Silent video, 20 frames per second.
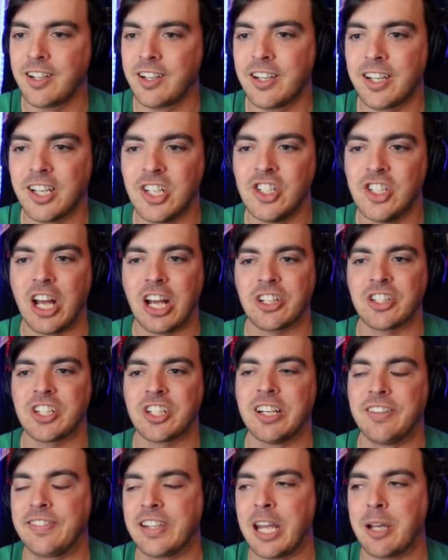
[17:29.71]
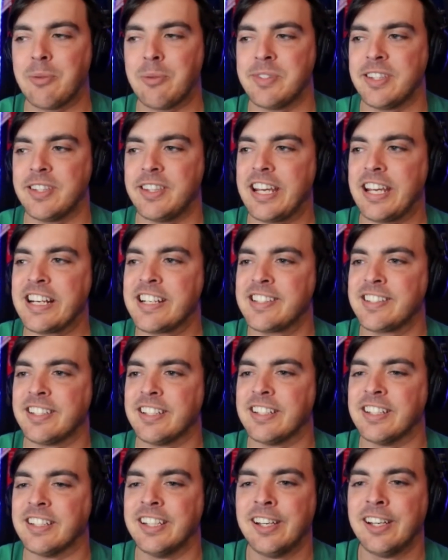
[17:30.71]
congestion of games and things,
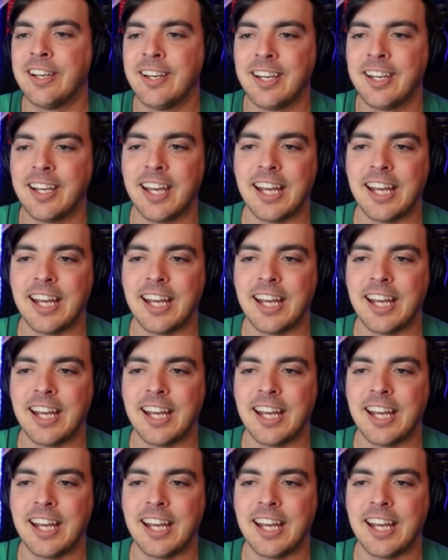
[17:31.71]
and right.